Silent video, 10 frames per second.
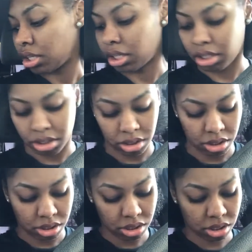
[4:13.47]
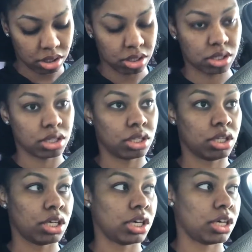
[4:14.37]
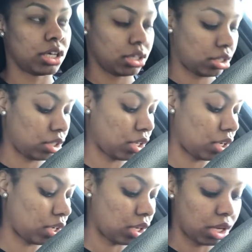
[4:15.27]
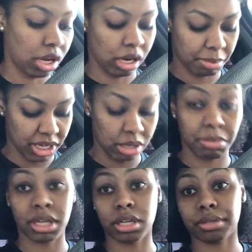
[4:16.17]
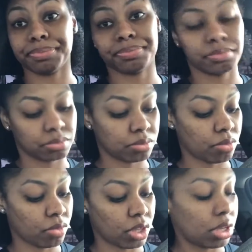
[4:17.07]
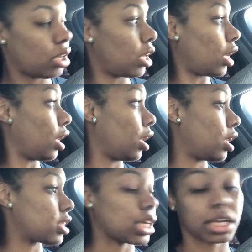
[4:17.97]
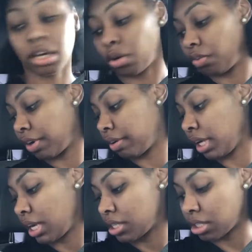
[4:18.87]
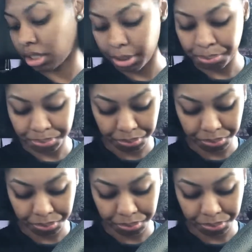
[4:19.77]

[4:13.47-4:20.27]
Cause yeah, I'm anemic and I get cold very easily.